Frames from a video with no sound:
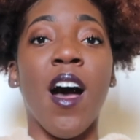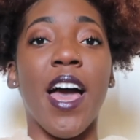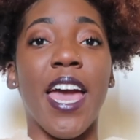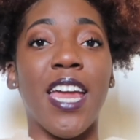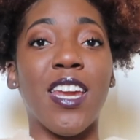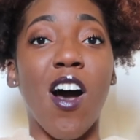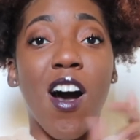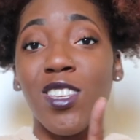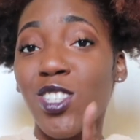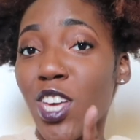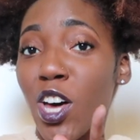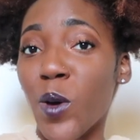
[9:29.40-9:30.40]
And
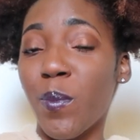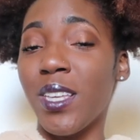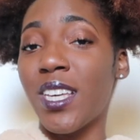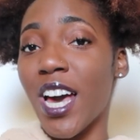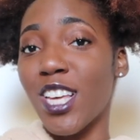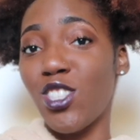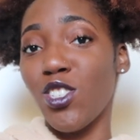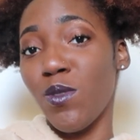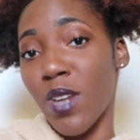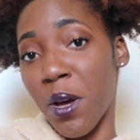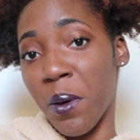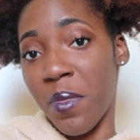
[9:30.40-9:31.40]
also, because you
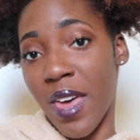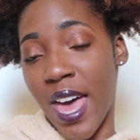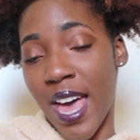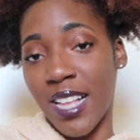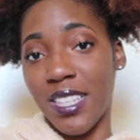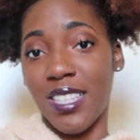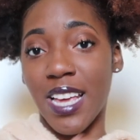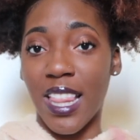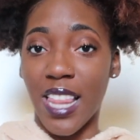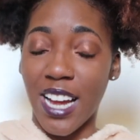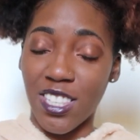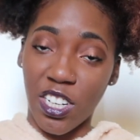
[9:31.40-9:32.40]
know that
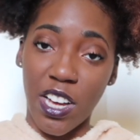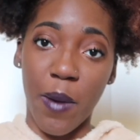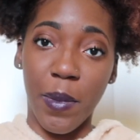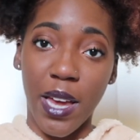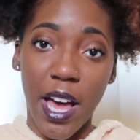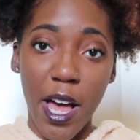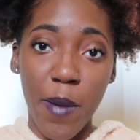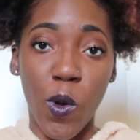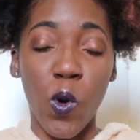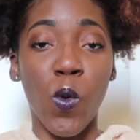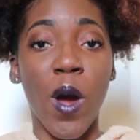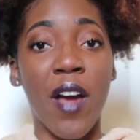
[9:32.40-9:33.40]
deadlines are coming up,
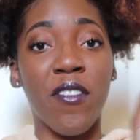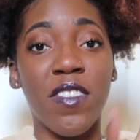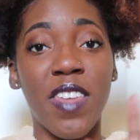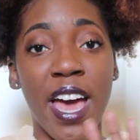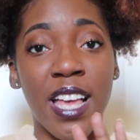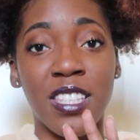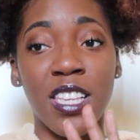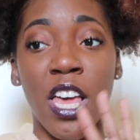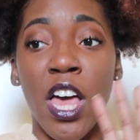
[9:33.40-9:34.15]
whoever that